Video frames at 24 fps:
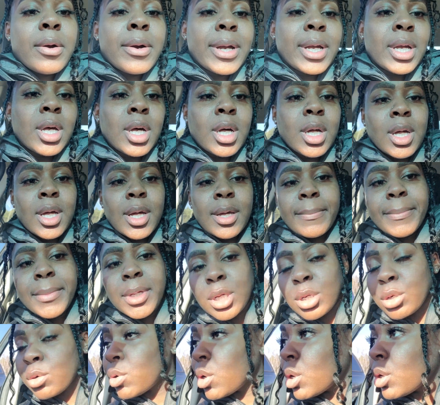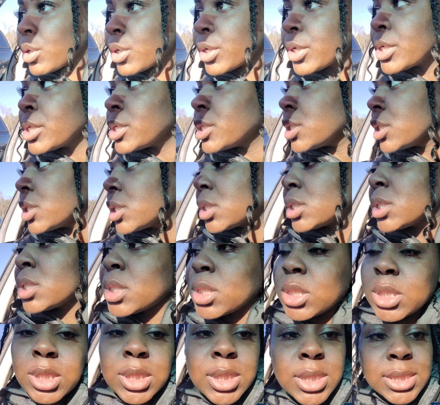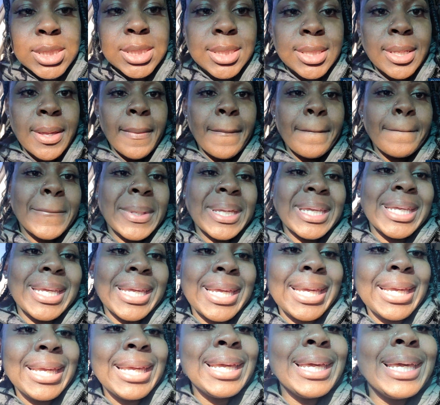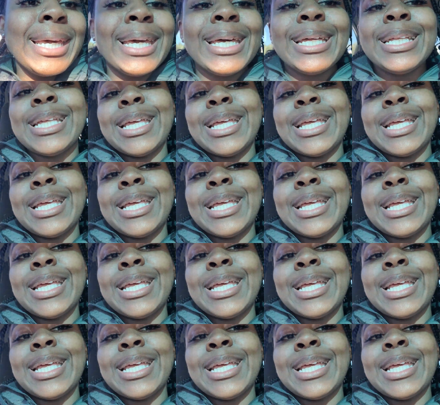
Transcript: All right, y'all, I made the over. Let's be in